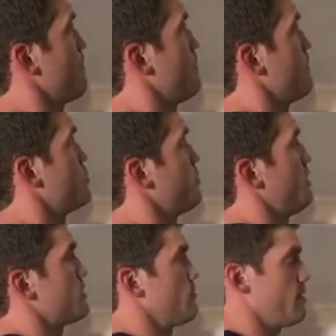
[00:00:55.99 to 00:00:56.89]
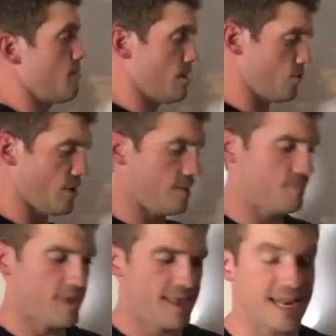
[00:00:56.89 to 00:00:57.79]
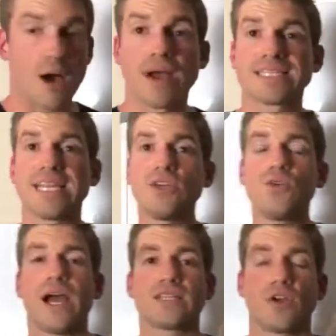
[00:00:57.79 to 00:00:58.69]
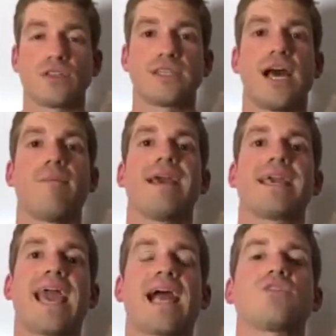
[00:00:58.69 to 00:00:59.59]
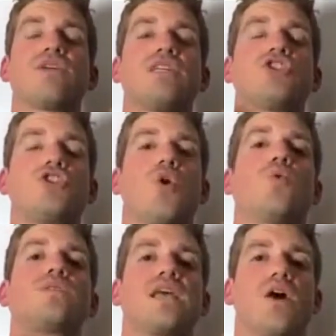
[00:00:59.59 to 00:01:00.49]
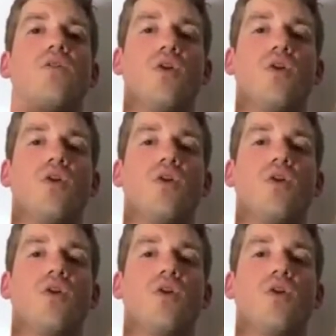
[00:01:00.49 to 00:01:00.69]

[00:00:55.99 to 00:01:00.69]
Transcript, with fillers: it's your basal metabolic rate now, I say to you guys all the time calories don't tell the